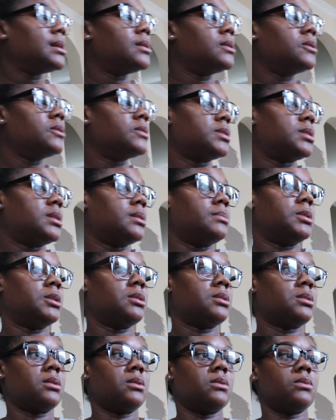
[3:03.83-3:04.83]
else. I'm
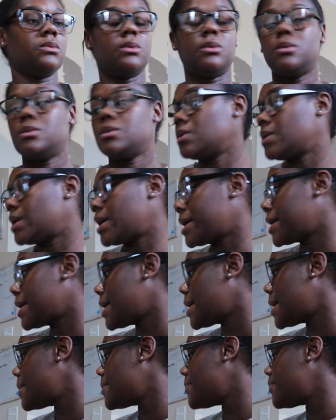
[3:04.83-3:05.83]
just going to use what I
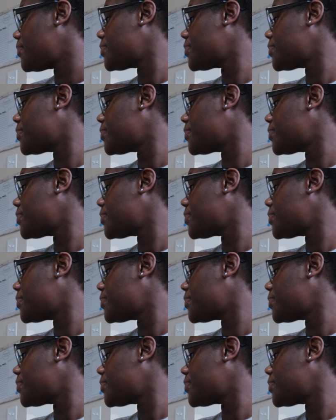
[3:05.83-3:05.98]
got.